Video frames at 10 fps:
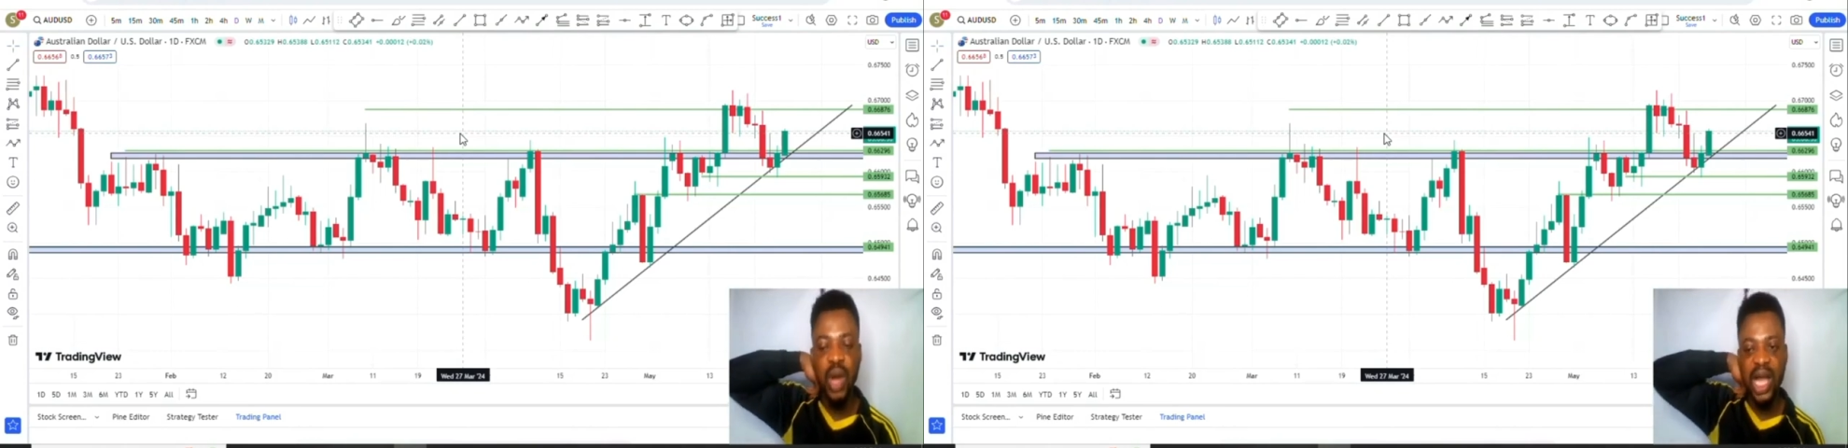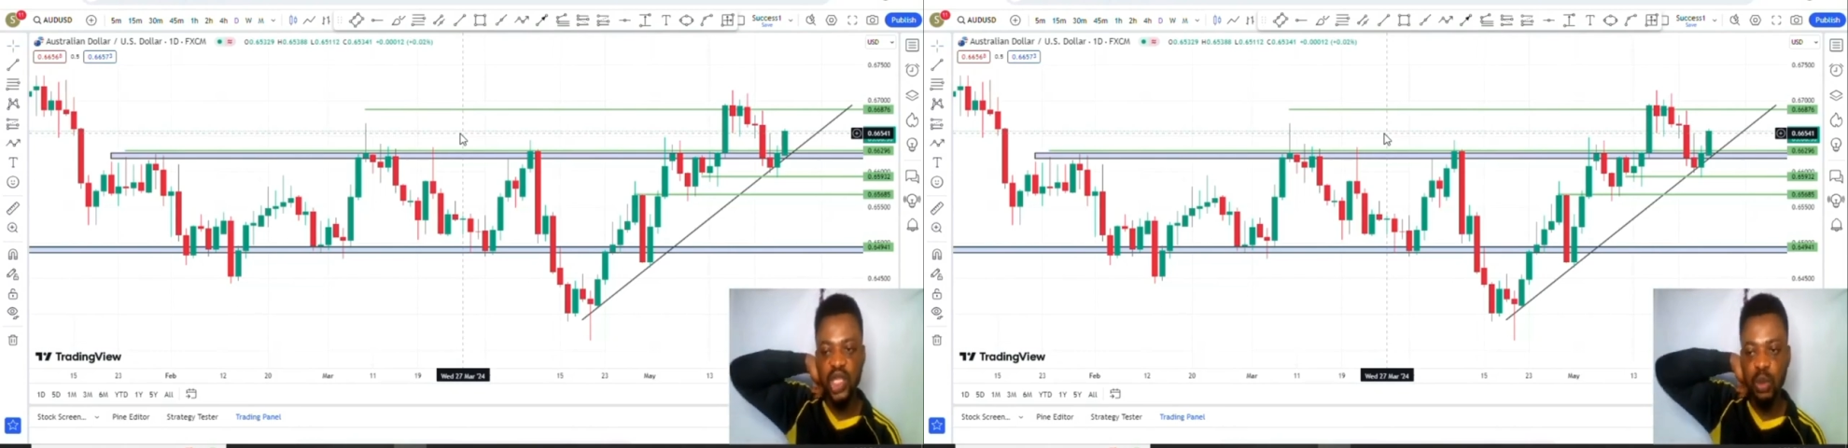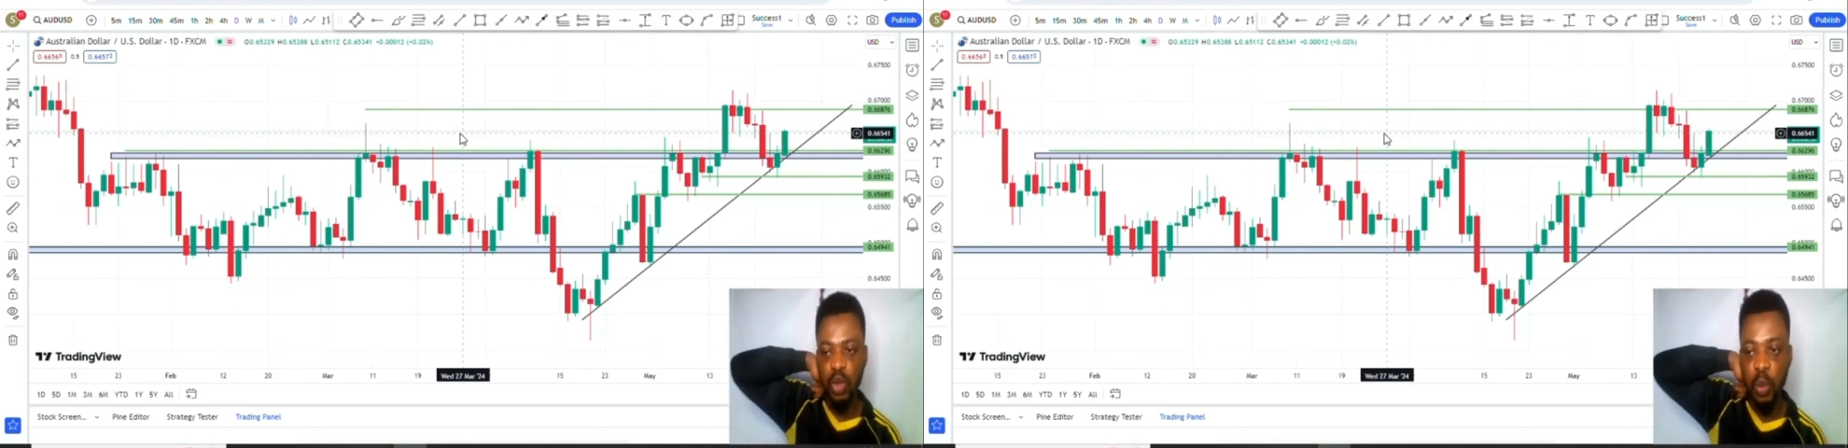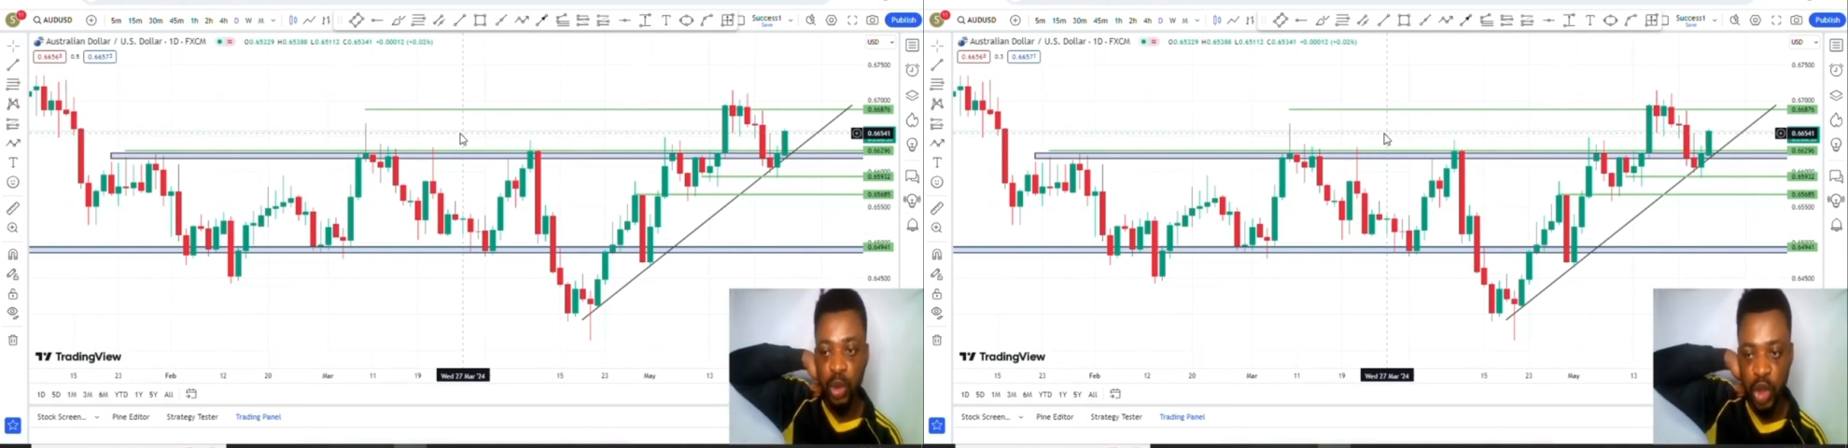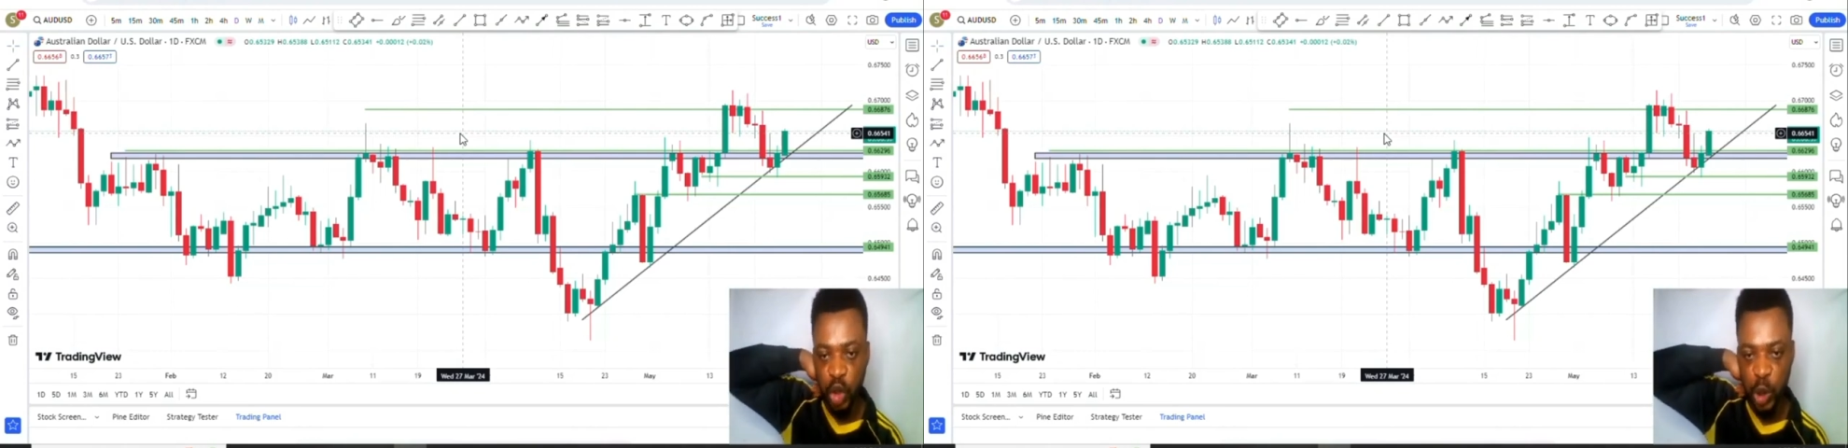add some more
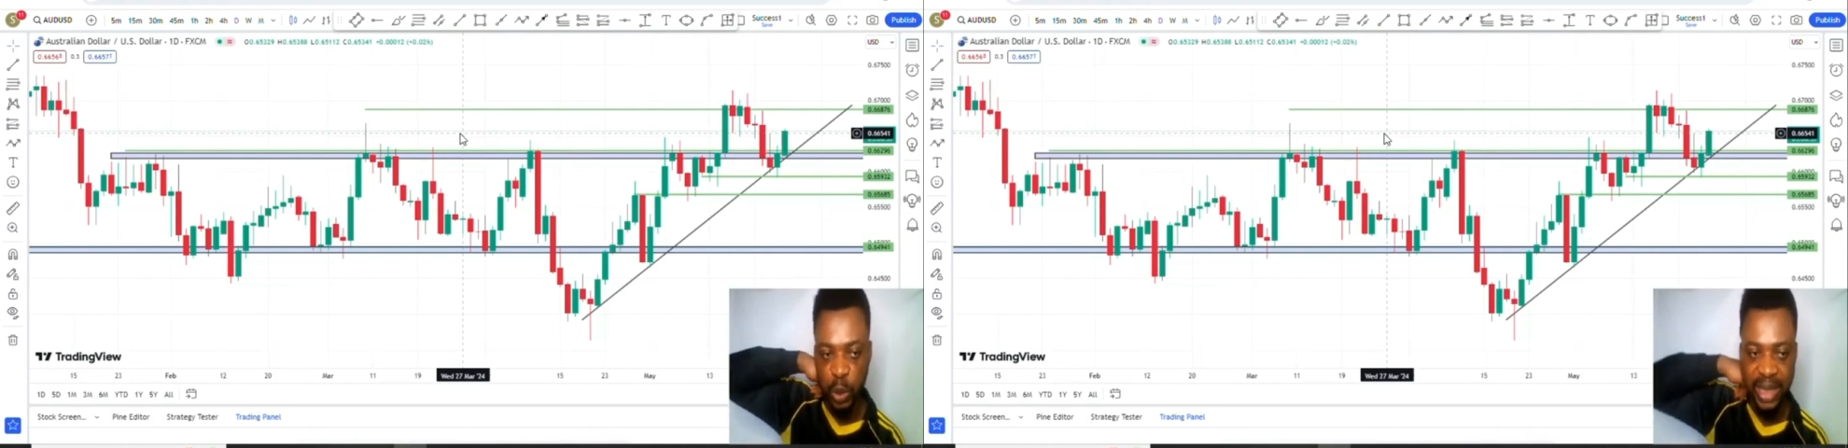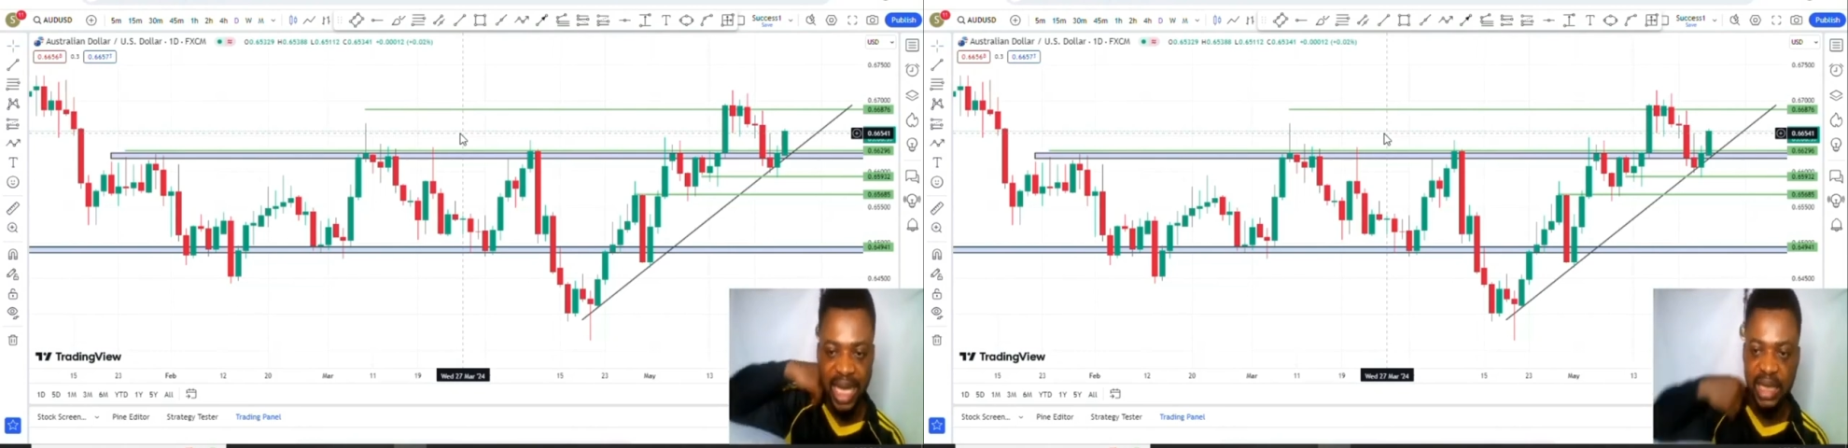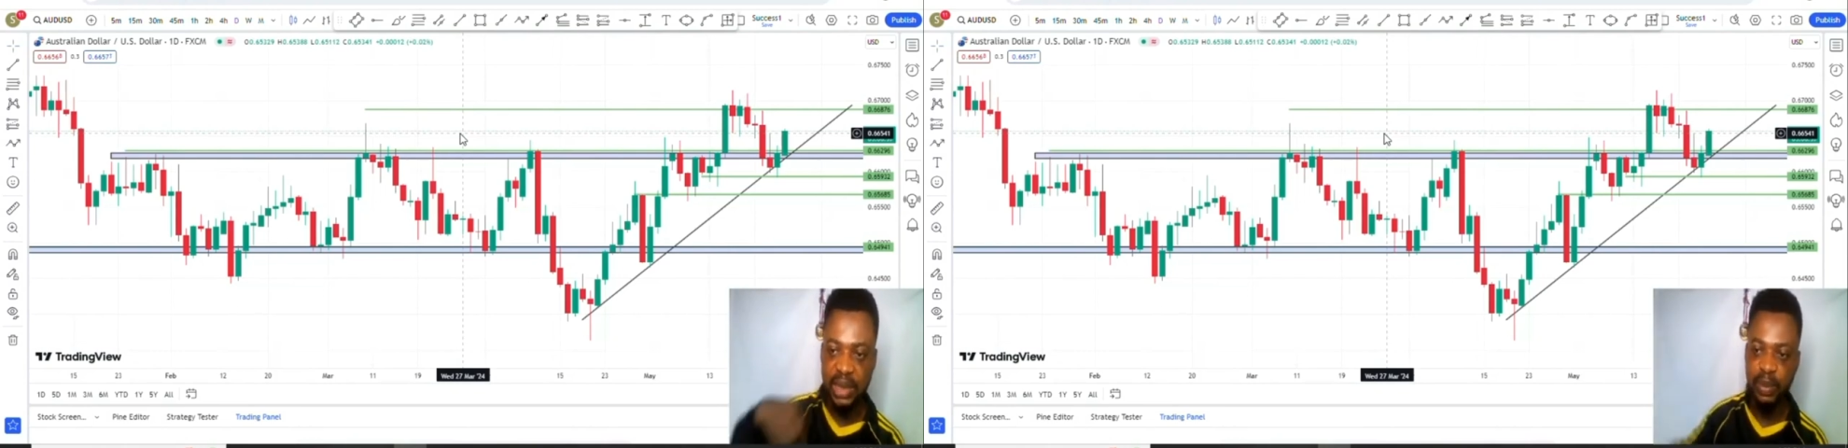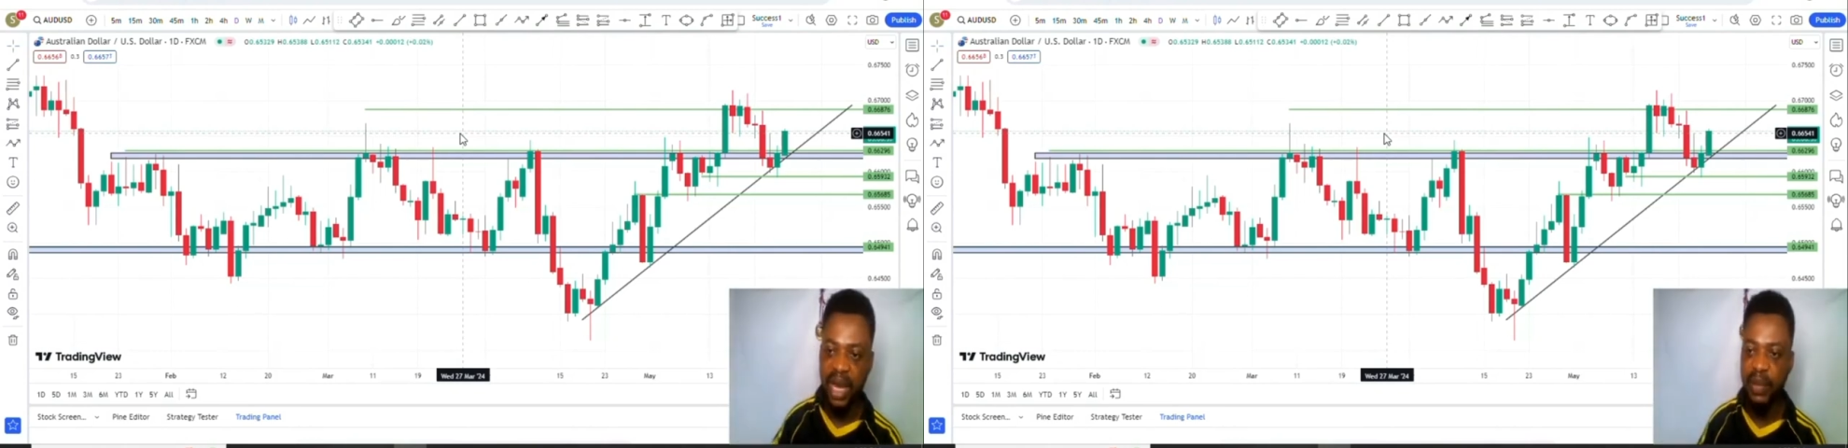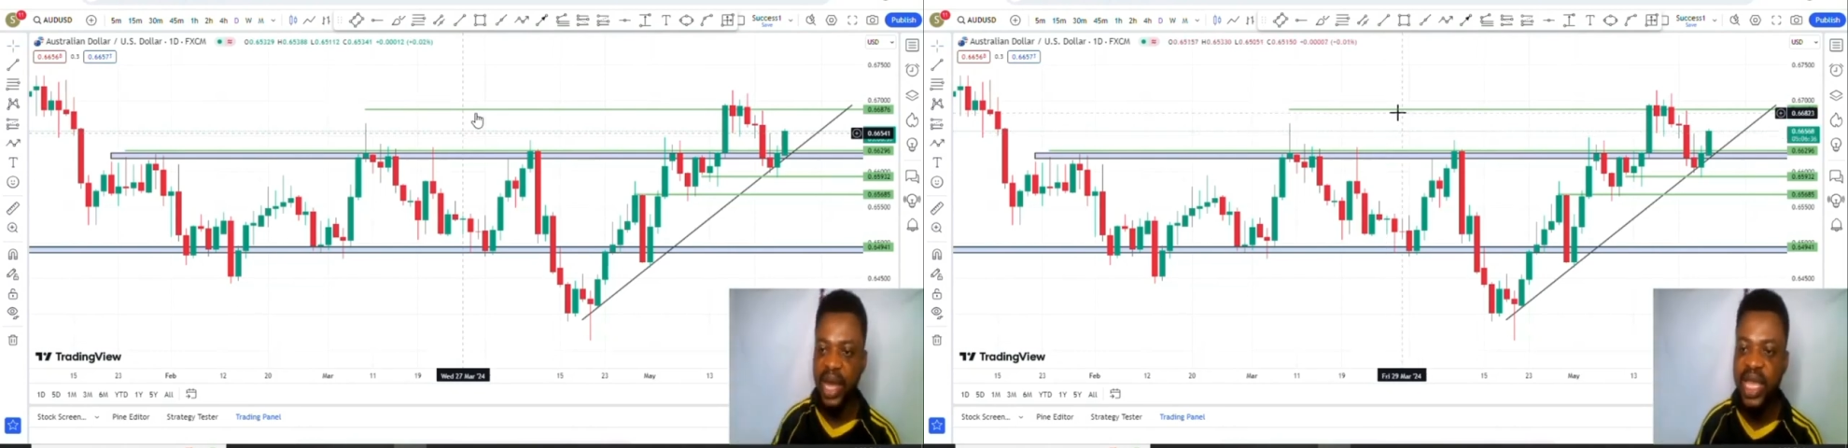positions, but that is my